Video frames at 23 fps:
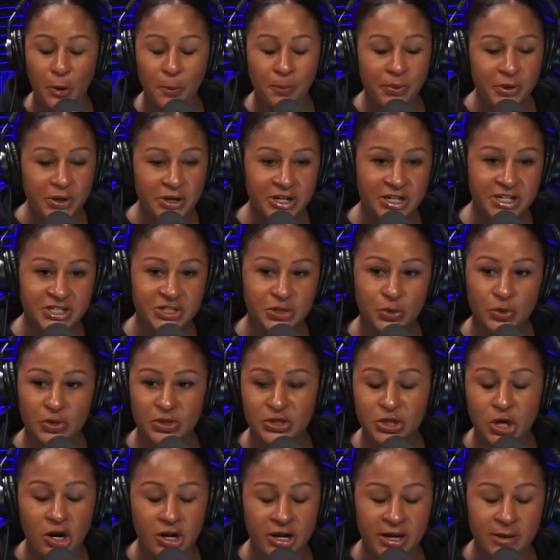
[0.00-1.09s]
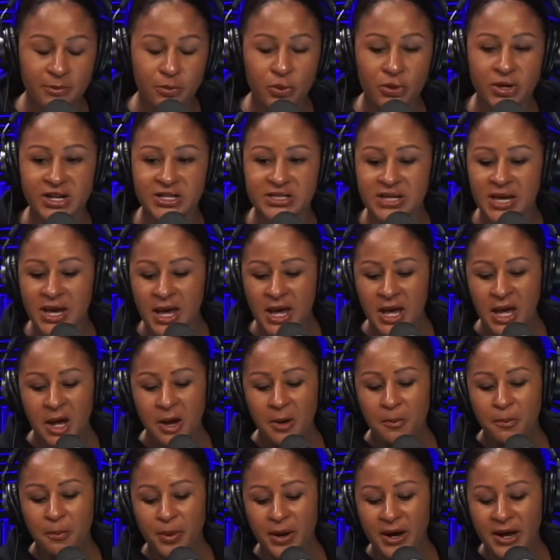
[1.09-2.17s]
push or talking points.
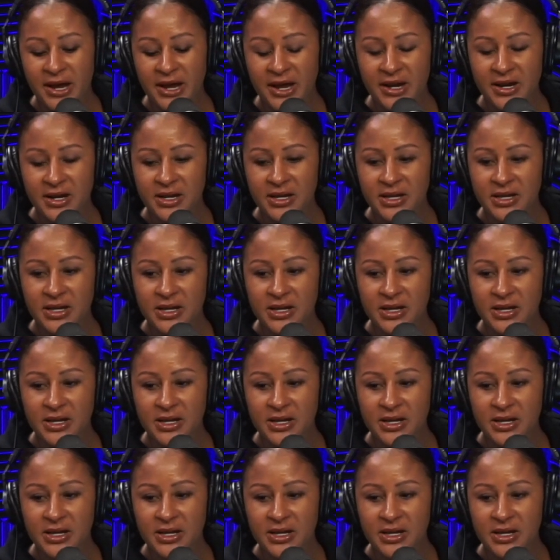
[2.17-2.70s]
But